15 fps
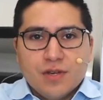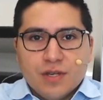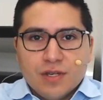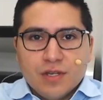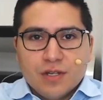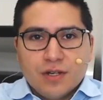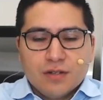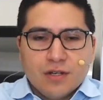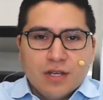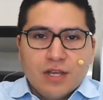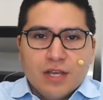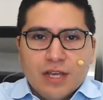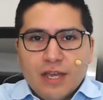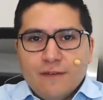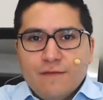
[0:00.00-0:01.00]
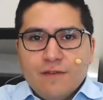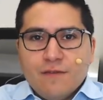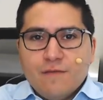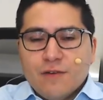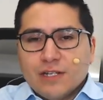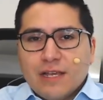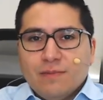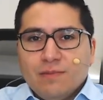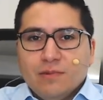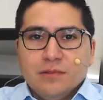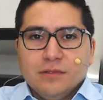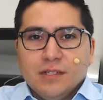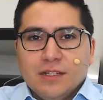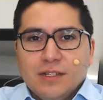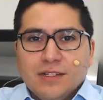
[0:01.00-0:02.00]
You know, if you, for example,
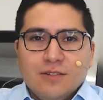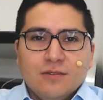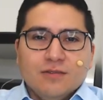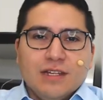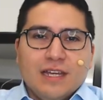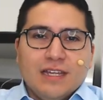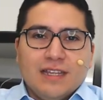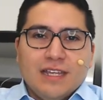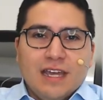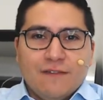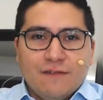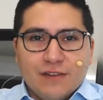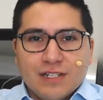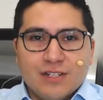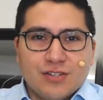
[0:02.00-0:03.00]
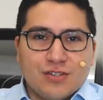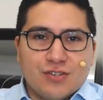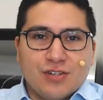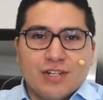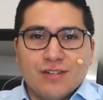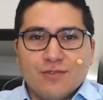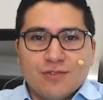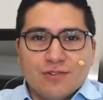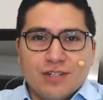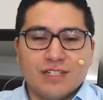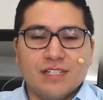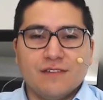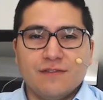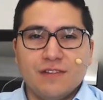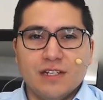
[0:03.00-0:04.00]
don't like the FX industry or the
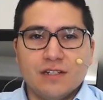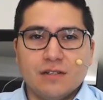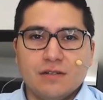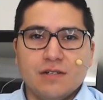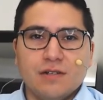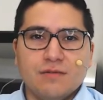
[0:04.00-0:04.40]
CFD industry,